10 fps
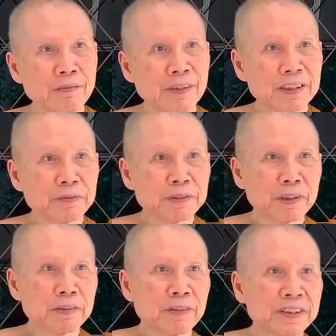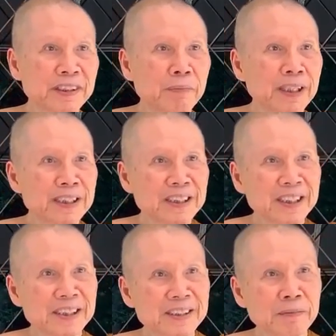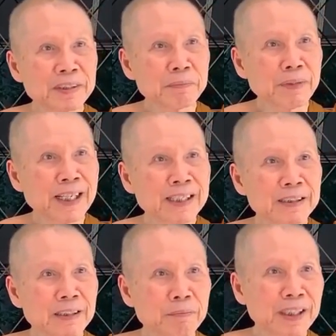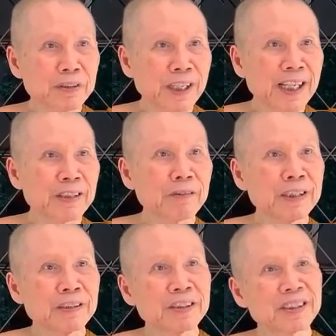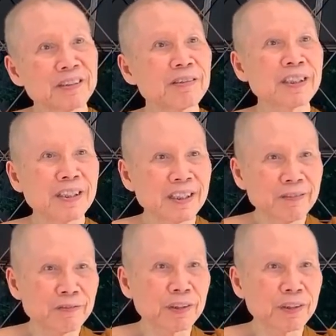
When somebody says something bad, make you angry, you say, okay,